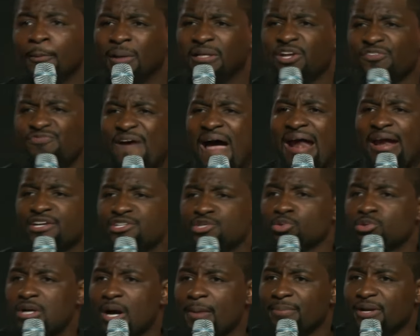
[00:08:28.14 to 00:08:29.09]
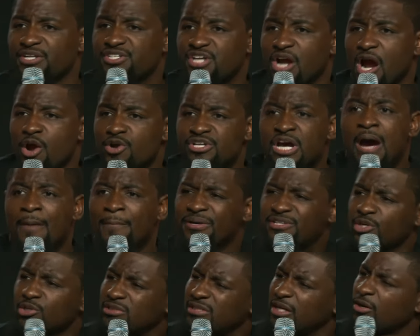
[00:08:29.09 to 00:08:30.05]
with the fact that you come to church but
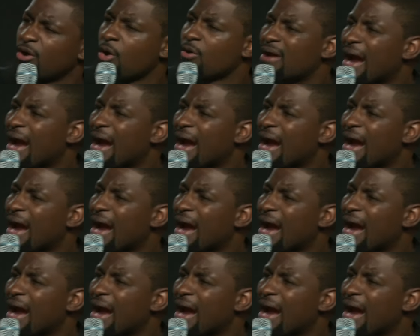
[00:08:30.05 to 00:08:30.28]
you still don't